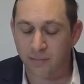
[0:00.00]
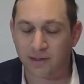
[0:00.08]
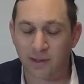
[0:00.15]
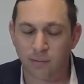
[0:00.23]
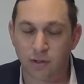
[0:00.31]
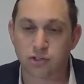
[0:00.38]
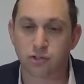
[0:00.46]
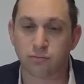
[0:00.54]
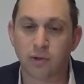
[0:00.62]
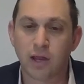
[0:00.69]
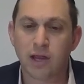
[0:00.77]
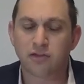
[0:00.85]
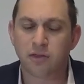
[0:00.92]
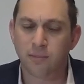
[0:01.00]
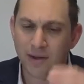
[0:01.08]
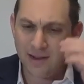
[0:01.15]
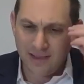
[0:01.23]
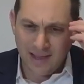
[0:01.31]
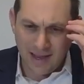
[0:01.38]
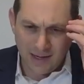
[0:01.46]
metamosim. To
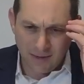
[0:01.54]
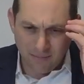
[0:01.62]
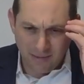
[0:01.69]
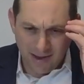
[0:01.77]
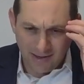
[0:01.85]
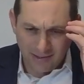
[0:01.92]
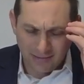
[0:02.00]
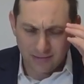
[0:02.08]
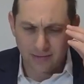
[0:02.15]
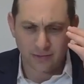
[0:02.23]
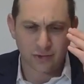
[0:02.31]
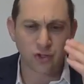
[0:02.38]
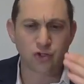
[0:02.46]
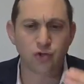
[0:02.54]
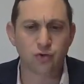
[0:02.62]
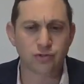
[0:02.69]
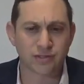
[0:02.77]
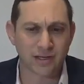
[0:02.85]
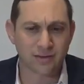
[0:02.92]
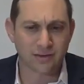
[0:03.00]
be had in mind to
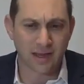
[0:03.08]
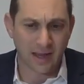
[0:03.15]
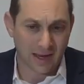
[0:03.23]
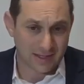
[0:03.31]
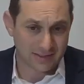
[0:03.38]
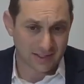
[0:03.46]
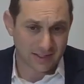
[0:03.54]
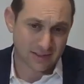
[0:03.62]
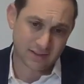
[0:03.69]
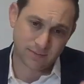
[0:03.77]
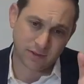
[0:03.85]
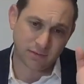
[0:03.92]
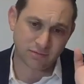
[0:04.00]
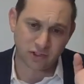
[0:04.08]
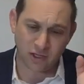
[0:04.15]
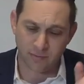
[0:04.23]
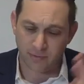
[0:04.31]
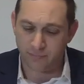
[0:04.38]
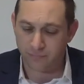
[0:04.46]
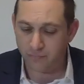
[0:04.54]
use it as it is, it becomes
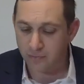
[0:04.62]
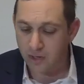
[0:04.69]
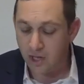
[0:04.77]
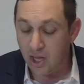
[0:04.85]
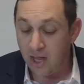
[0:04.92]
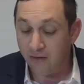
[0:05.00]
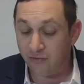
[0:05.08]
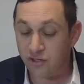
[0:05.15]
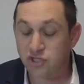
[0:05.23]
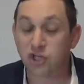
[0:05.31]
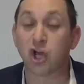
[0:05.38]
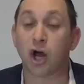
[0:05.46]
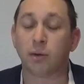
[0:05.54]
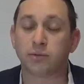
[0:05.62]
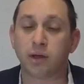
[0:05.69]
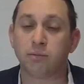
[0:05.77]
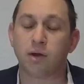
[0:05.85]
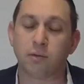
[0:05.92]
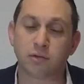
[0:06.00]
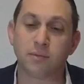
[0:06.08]
tummy. Official
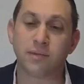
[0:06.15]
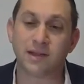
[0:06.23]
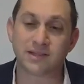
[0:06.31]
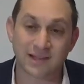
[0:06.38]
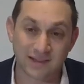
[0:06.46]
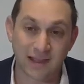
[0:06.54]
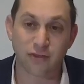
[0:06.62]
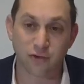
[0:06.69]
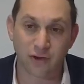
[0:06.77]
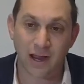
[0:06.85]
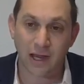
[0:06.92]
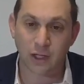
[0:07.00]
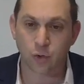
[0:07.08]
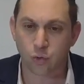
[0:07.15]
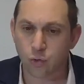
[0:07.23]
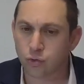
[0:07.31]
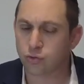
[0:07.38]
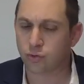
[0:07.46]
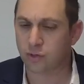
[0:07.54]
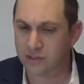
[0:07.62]
Abdam, means a leather guy
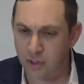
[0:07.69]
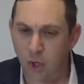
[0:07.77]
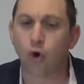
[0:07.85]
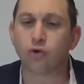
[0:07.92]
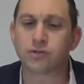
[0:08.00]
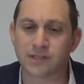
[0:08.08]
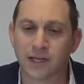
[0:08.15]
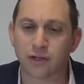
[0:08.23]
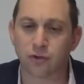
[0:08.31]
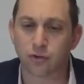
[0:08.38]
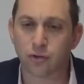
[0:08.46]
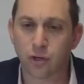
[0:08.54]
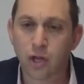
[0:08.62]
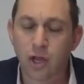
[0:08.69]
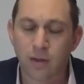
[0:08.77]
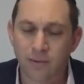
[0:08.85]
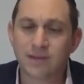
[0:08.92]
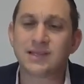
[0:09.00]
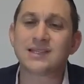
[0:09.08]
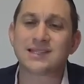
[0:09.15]
who is a wholesaler.
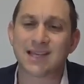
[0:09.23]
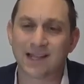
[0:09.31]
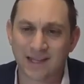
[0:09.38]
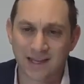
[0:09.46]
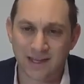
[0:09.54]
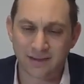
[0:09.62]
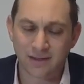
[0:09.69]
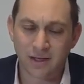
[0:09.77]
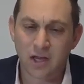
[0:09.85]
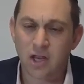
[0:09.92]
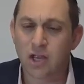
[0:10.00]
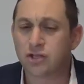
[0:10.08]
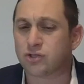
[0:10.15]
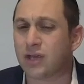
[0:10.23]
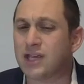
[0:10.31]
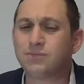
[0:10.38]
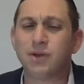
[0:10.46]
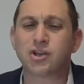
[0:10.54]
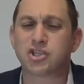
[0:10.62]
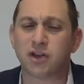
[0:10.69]
means he's selling it. So his
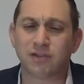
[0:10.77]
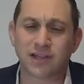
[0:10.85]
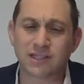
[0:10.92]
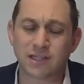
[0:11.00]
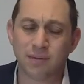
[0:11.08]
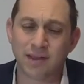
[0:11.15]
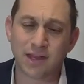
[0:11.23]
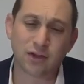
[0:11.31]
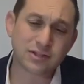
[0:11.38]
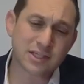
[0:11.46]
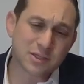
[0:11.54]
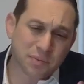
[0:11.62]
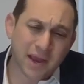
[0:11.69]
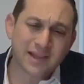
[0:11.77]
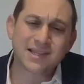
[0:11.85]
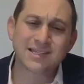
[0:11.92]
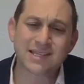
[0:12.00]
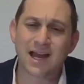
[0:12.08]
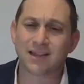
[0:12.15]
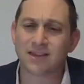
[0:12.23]
machshava doesn't make it because he's planning to
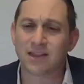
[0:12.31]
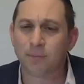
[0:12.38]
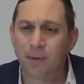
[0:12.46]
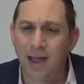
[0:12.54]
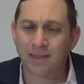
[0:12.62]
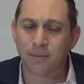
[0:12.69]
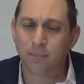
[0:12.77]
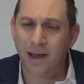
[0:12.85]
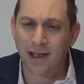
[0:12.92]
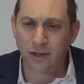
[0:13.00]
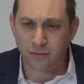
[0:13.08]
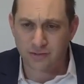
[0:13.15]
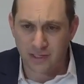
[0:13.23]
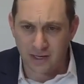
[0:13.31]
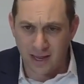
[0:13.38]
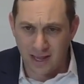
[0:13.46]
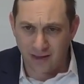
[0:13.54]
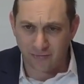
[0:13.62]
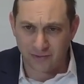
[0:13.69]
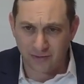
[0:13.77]
sell it. The, buyer, the buyer is going to
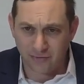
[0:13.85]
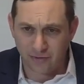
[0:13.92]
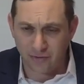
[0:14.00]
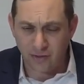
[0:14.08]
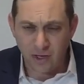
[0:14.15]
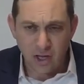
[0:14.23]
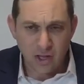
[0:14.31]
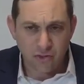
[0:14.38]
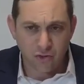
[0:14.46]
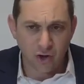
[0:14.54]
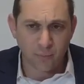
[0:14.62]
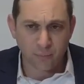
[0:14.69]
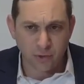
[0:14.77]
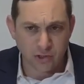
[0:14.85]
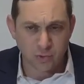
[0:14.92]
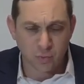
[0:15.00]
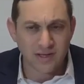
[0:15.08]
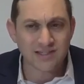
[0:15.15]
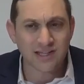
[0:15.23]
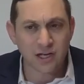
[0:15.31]
have a different thought process
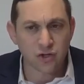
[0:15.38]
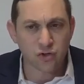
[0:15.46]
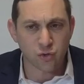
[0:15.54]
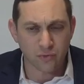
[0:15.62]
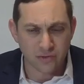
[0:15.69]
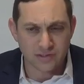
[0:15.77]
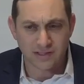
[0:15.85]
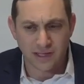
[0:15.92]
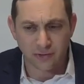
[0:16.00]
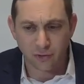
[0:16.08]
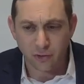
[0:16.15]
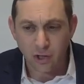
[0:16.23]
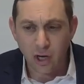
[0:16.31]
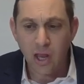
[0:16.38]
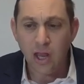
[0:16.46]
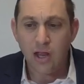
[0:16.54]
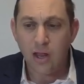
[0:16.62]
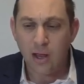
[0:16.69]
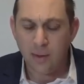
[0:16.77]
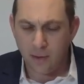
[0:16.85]
what he's going to do with this leather.
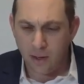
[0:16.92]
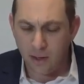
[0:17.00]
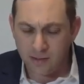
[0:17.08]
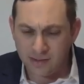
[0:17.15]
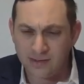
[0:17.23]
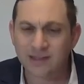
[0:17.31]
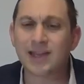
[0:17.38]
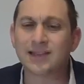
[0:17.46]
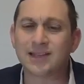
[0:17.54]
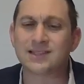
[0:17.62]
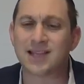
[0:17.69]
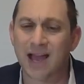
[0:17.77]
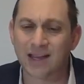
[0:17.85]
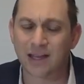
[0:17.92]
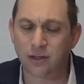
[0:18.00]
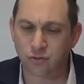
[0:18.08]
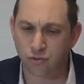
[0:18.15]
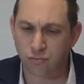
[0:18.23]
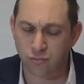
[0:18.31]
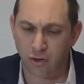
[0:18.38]
Uh, Kli does not get
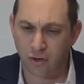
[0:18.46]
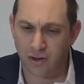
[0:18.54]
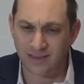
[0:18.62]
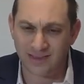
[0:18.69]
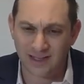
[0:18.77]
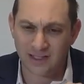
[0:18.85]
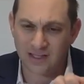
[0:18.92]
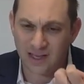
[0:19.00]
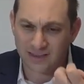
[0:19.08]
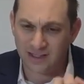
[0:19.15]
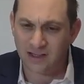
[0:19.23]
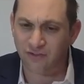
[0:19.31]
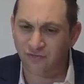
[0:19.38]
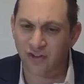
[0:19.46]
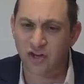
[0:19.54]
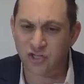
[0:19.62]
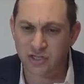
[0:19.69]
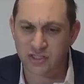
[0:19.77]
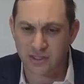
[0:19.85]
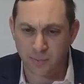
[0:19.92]
tumal until, until it
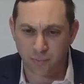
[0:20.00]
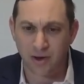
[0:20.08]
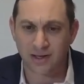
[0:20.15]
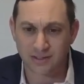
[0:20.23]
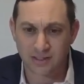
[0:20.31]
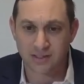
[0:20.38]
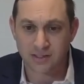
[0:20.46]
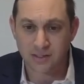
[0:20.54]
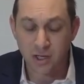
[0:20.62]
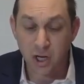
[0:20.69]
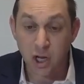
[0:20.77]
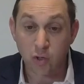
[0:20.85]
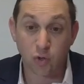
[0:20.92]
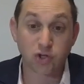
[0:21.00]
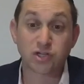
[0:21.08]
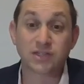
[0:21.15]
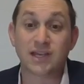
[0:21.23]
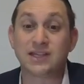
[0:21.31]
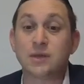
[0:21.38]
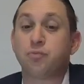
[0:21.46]
finishes the process. Question
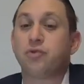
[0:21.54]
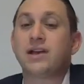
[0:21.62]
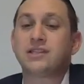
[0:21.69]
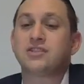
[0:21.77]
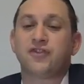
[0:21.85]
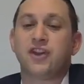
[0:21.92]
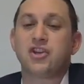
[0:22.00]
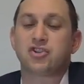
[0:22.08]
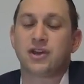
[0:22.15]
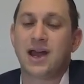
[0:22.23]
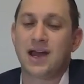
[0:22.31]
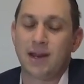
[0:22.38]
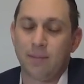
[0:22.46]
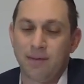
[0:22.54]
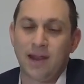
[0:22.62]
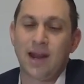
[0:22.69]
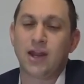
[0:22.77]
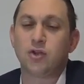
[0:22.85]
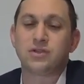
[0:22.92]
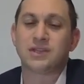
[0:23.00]
is, is the process finished or not? I mean, can
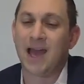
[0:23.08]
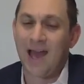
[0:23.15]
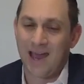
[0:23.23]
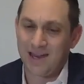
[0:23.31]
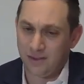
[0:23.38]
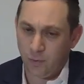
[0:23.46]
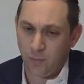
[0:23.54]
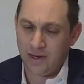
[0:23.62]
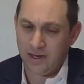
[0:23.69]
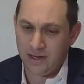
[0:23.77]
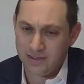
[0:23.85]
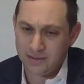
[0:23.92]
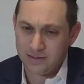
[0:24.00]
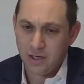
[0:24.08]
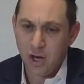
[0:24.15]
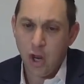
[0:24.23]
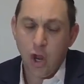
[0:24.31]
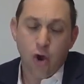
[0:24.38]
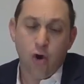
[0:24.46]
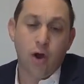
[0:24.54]
I use the hide the way it is?
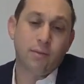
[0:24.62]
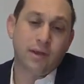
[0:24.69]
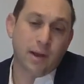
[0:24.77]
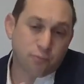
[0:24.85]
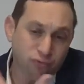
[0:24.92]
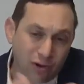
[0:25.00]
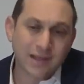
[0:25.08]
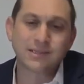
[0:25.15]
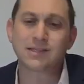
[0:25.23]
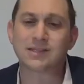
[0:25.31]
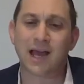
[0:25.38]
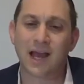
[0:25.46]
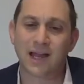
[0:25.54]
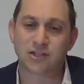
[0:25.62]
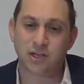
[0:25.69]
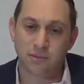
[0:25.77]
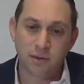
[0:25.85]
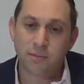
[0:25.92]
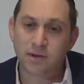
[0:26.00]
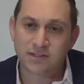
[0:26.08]
Or I'm going to process the hide. So I'm
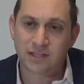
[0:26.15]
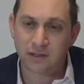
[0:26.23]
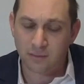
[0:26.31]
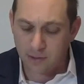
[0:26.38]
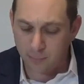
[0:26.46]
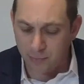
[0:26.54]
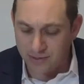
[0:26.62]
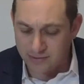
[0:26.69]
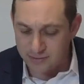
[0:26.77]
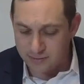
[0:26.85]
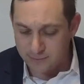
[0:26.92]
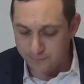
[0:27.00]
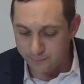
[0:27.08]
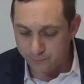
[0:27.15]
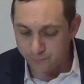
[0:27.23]
in the middle, still in the middle of the process.